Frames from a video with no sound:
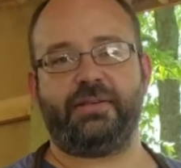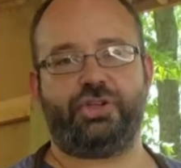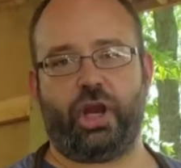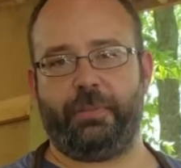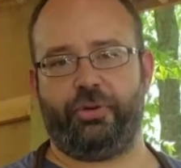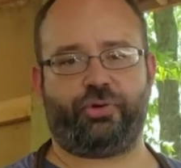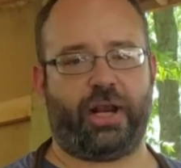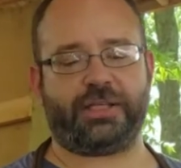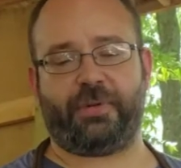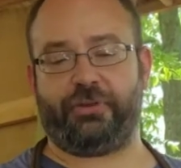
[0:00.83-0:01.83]
Chairman,
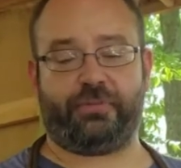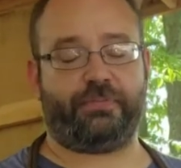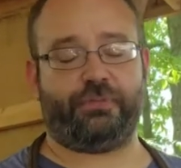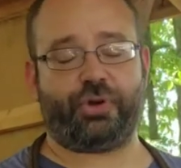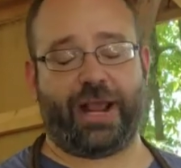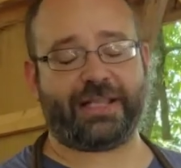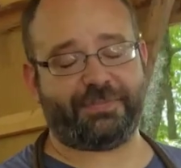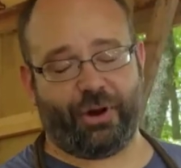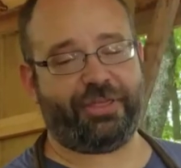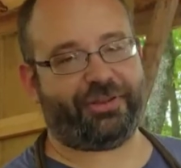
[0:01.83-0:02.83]
Dragon's, Dragon's
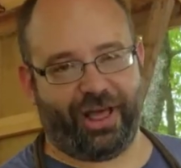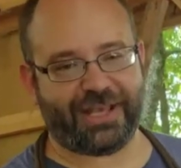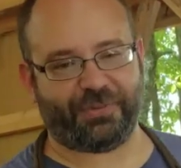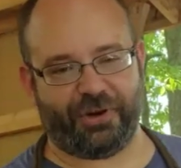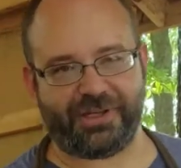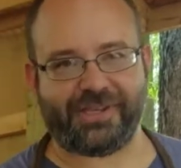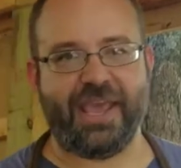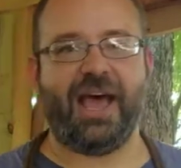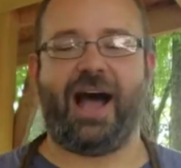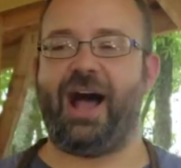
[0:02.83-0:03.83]
Breath Glassworks.
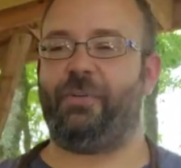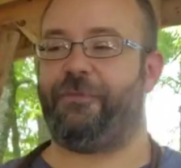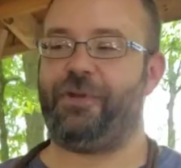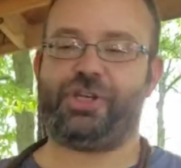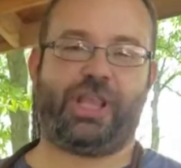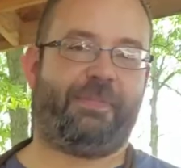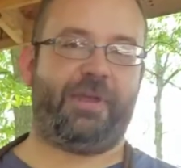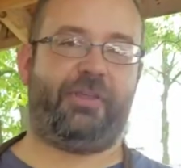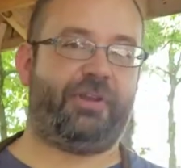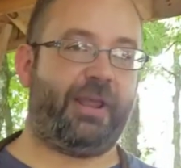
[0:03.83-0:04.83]
Uh, we're finishing up
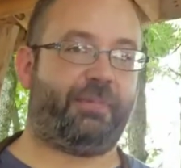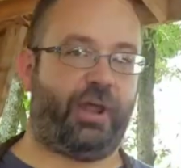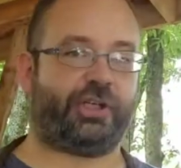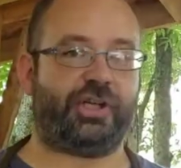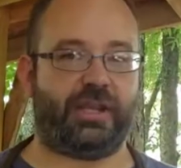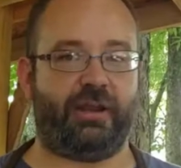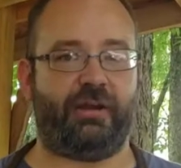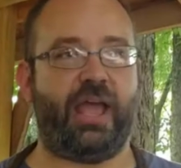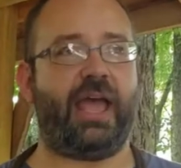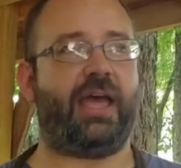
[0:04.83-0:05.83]
another day of production here,
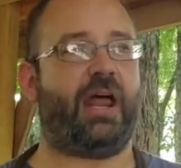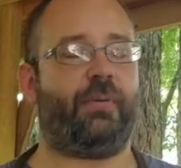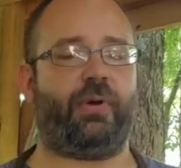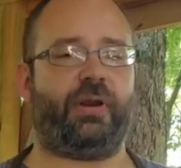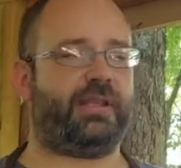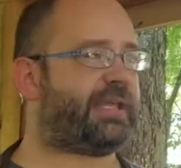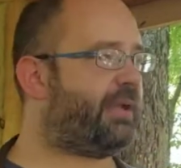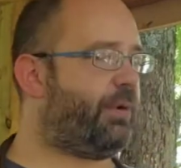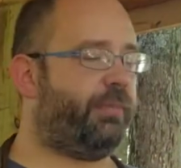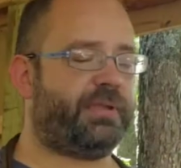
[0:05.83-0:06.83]
and I wanted to take
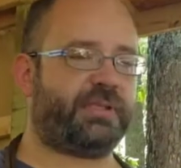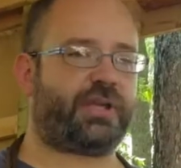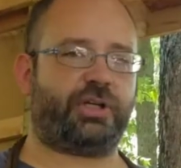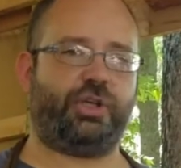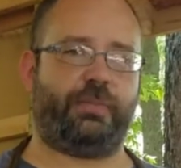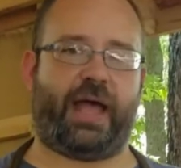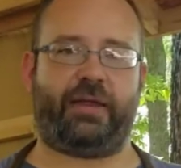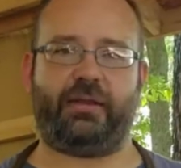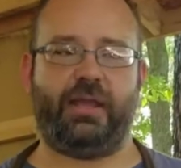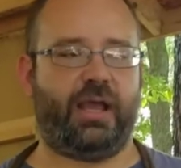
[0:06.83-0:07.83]
a moment to talk to you
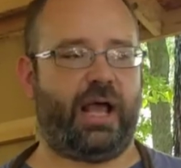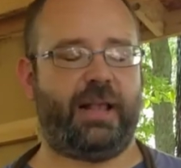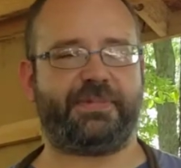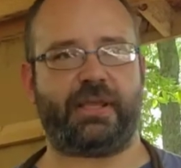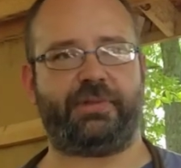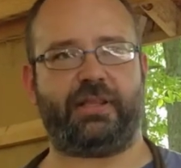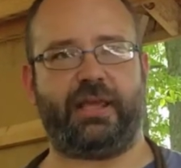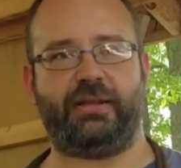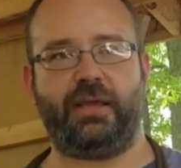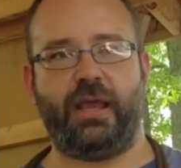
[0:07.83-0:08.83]
about um, something
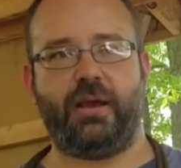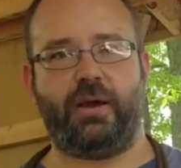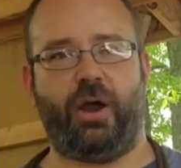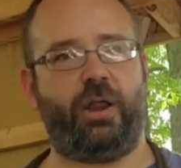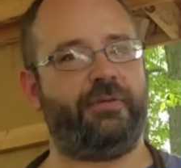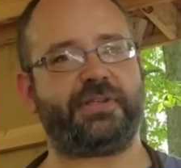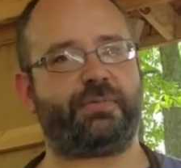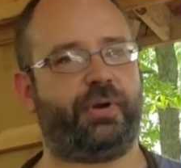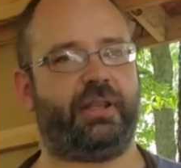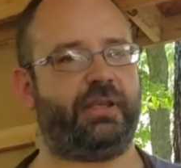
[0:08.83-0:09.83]
that all of us
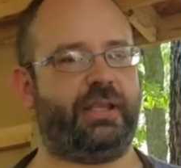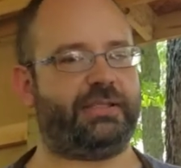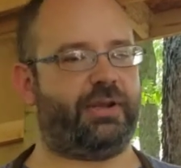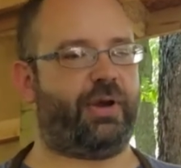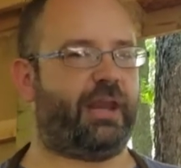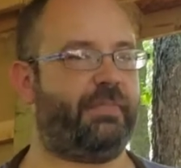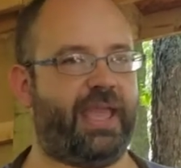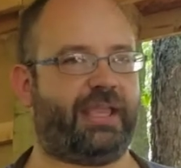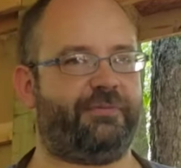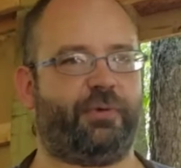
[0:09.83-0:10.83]
really need to know how to
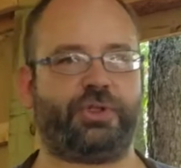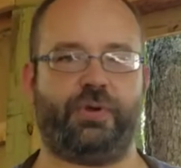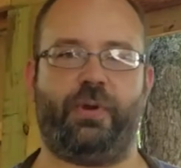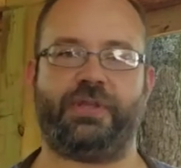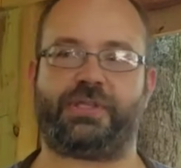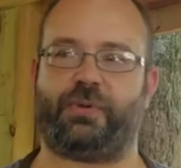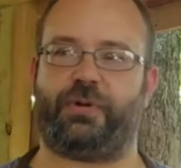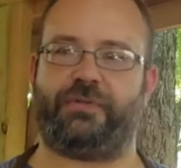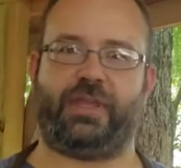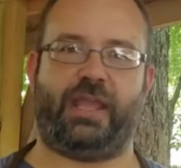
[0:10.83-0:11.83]
make if we're doing sort
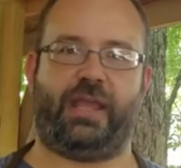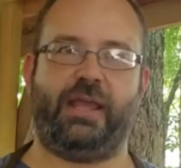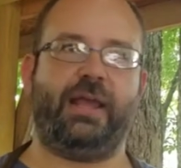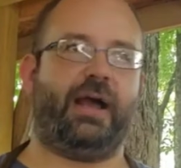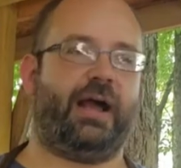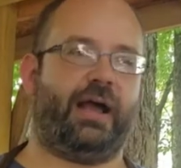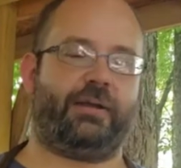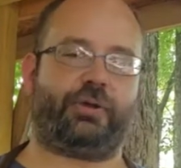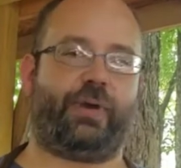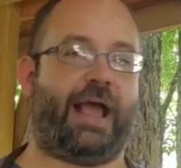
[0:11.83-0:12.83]
of the uh,
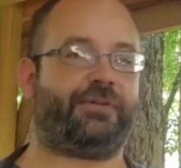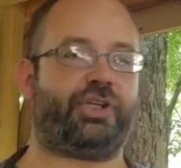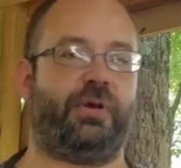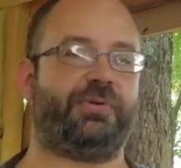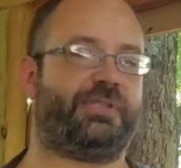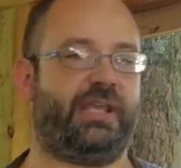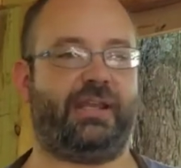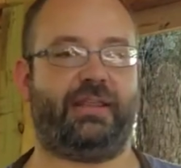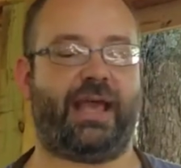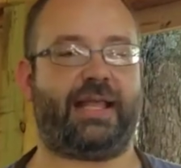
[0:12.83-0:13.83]
craft show
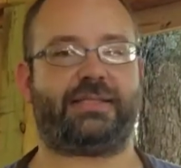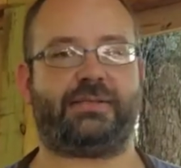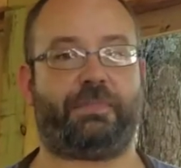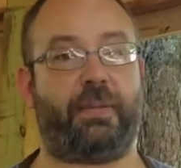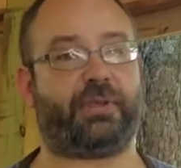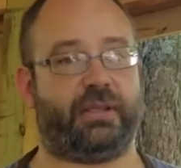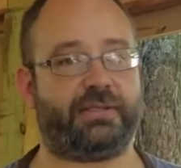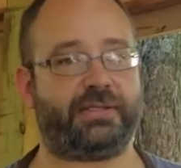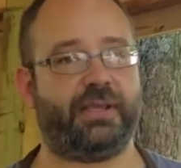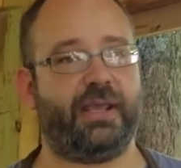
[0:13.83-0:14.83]
scene, and that's
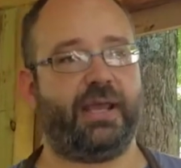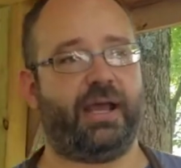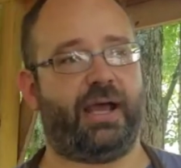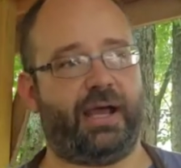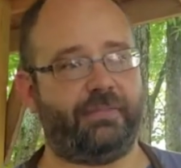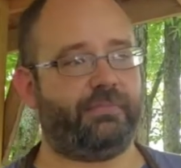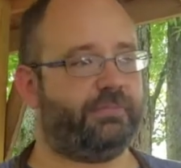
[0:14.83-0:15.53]
pumpkins. Um,